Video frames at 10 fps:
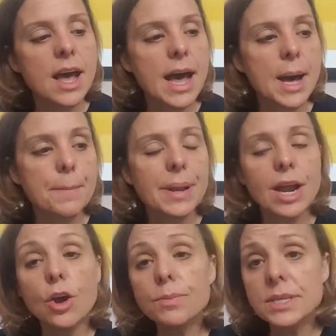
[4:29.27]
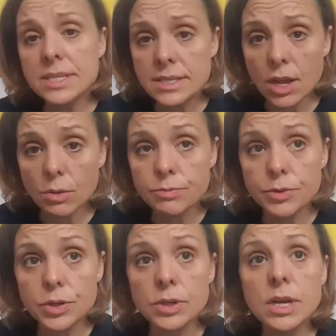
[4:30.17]
But I hope this is
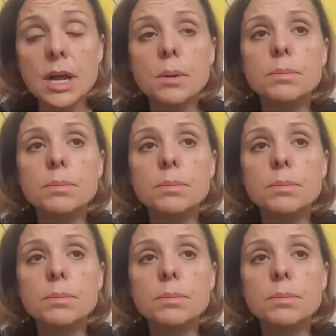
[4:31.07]
helpful.